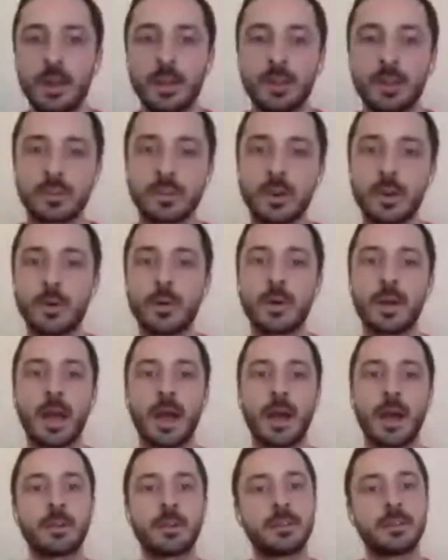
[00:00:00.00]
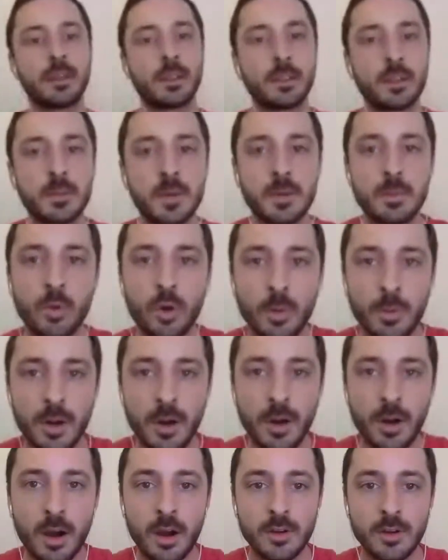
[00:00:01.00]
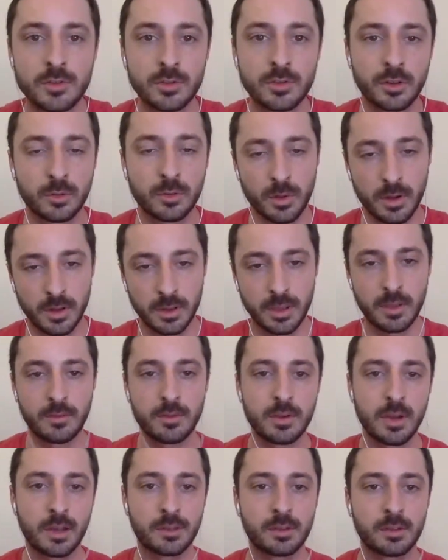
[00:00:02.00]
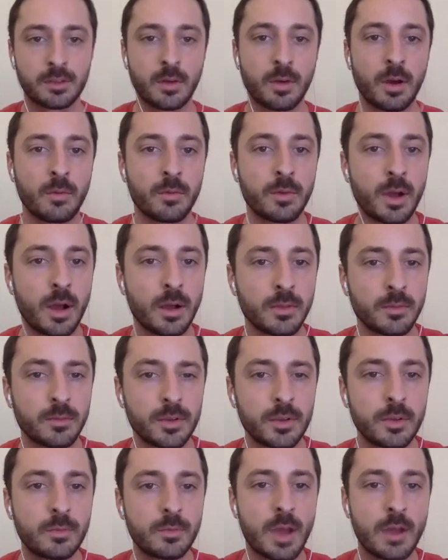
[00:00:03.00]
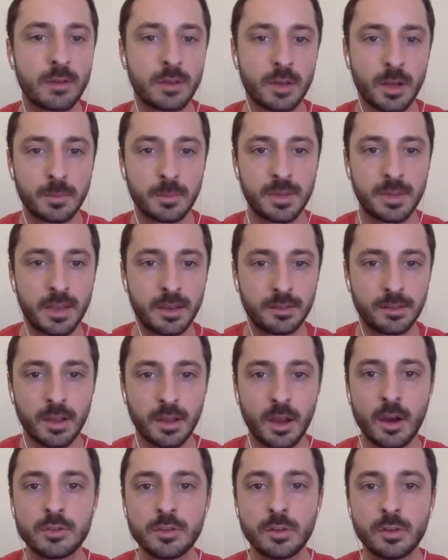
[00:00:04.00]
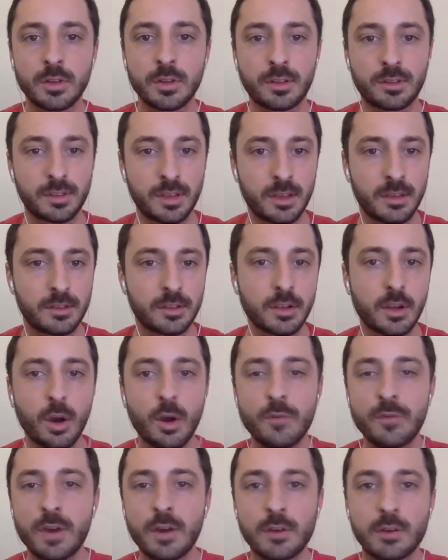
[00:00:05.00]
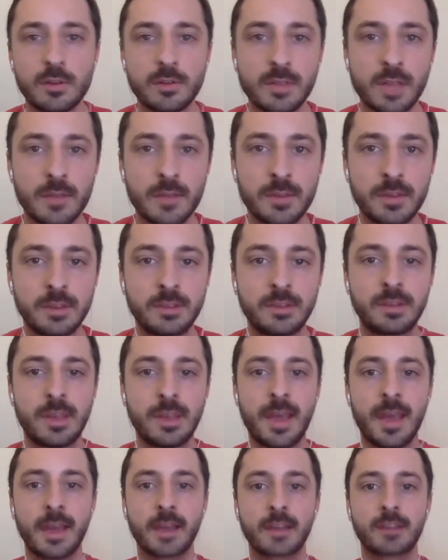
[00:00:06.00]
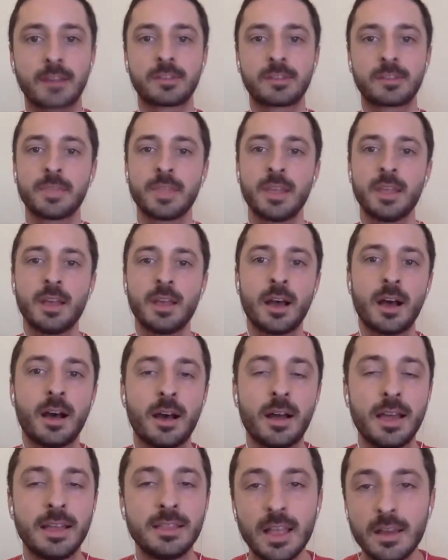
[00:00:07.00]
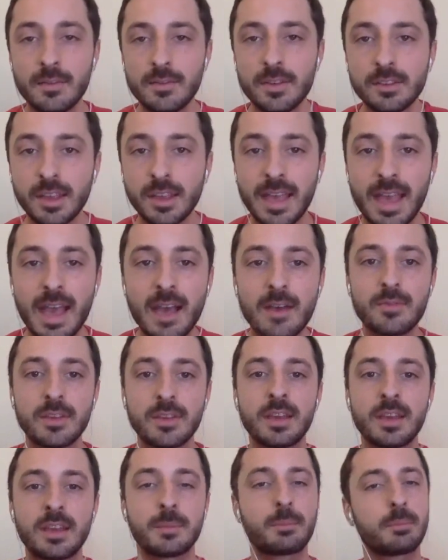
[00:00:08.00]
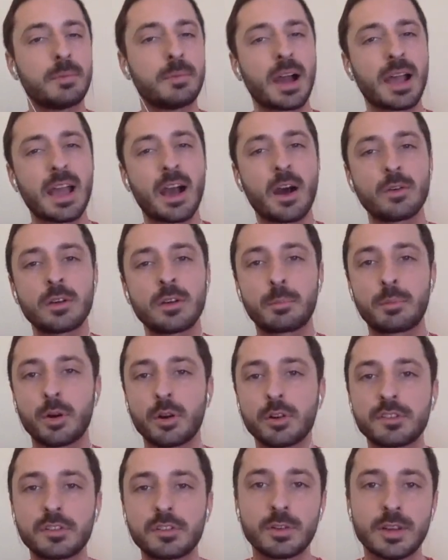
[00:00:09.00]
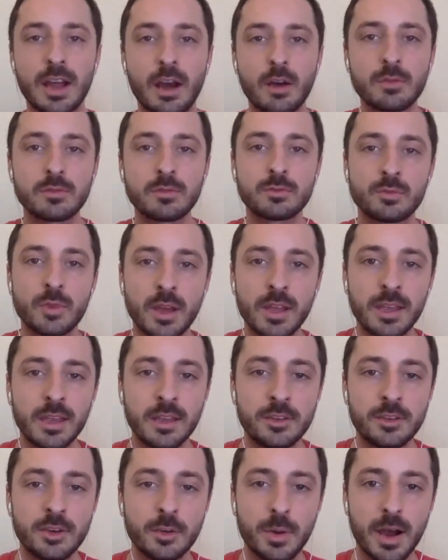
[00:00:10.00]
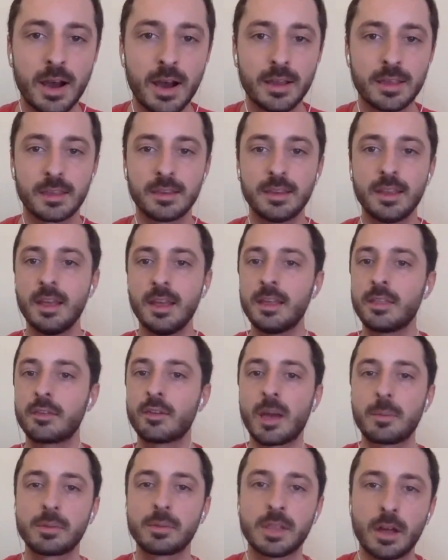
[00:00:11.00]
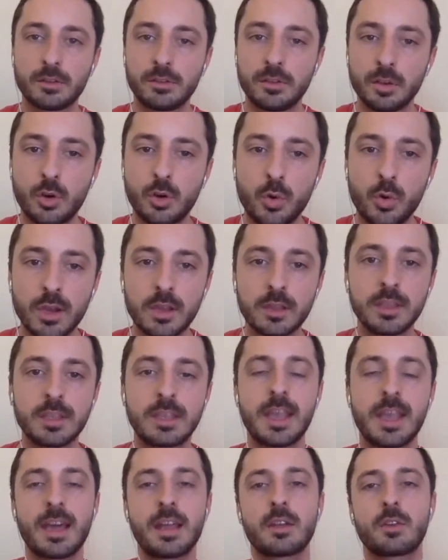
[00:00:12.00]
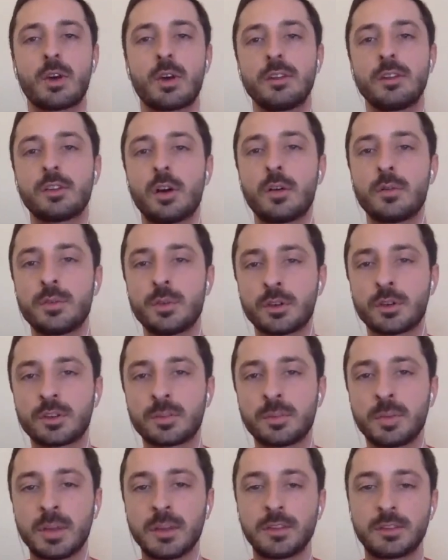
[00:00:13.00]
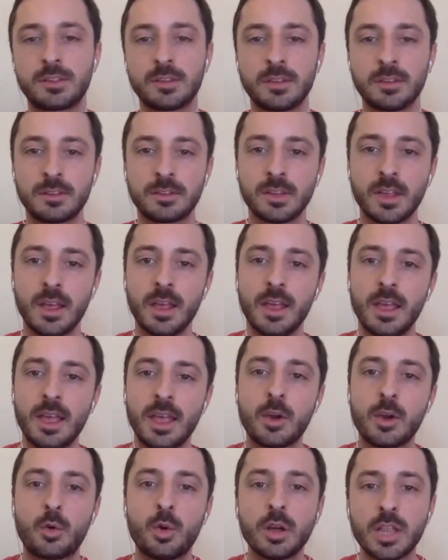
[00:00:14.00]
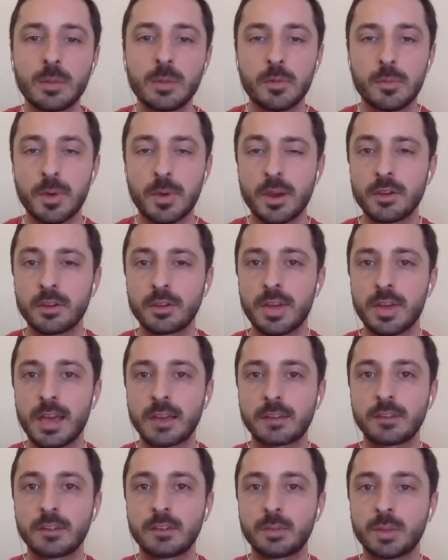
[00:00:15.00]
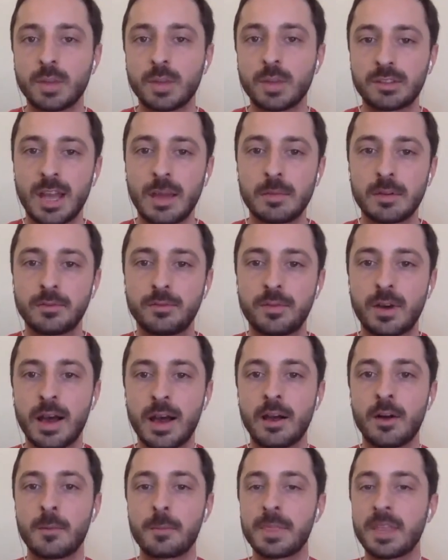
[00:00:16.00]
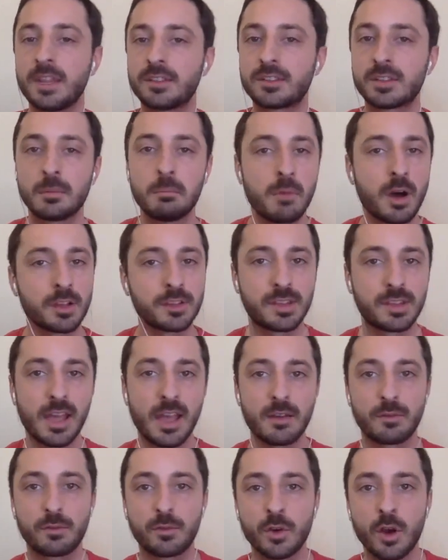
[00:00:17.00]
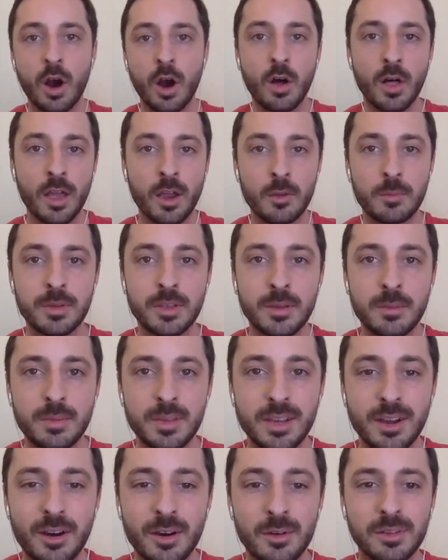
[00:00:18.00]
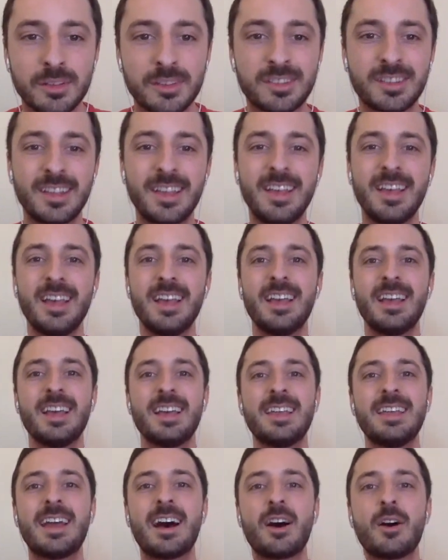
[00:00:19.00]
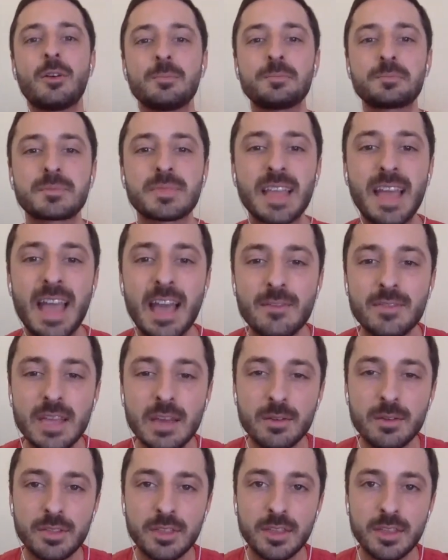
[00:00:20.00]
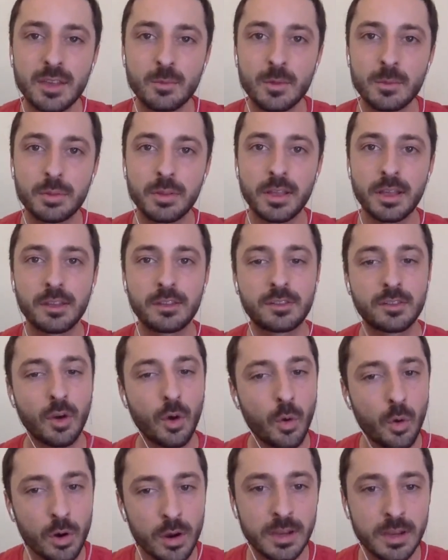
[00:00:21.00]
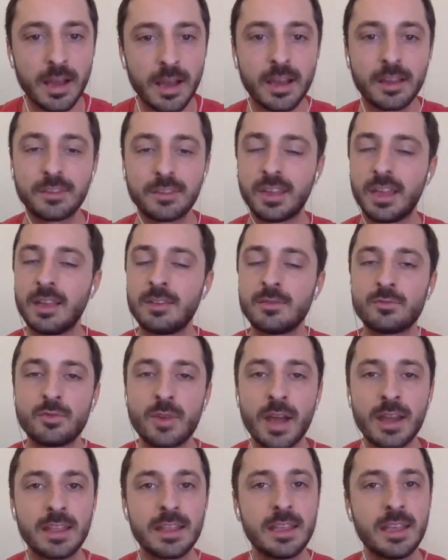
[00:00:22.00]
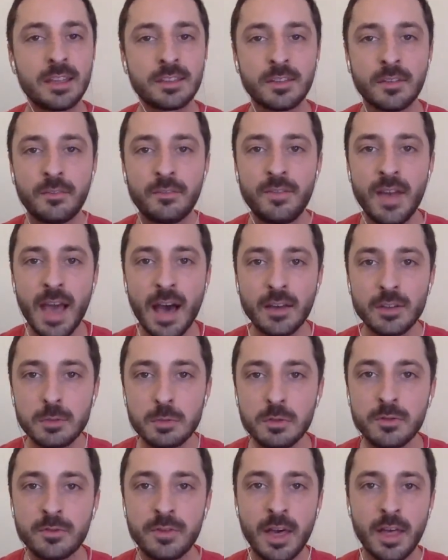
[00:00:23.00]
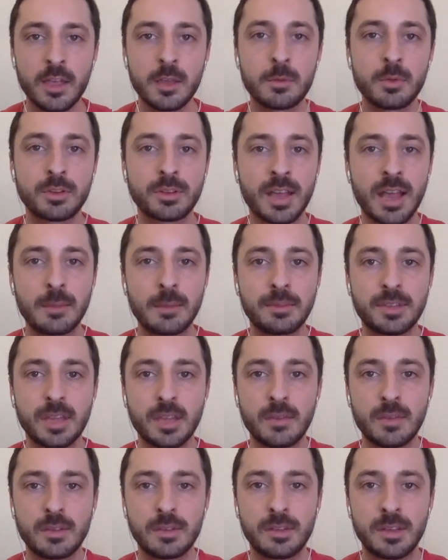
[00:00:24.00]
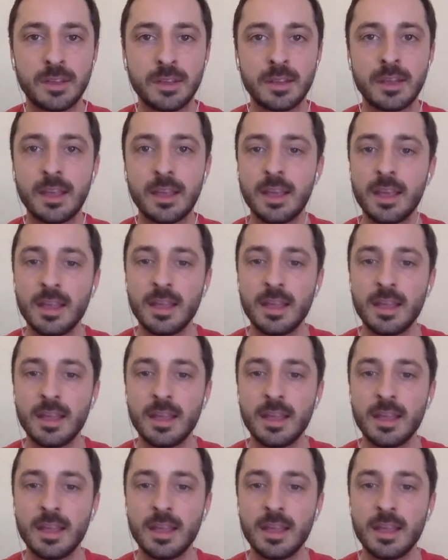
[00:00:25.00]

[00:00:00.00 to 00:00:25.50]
So a little bit more about Argel. Just want to give you guys a real rounded update. Is that Argel, like I said, is a co-founder of Levee Tax. And Levee is like having an accountant, a personal accountant right in your pocket. The app allows you to quickly categorize all of your expenses and quickly prepare your taxes when it's time to file. And it's a must-have for all Airbnb hosts. Now, having everything in one place, organized and ready, is a valuable time-saving thing.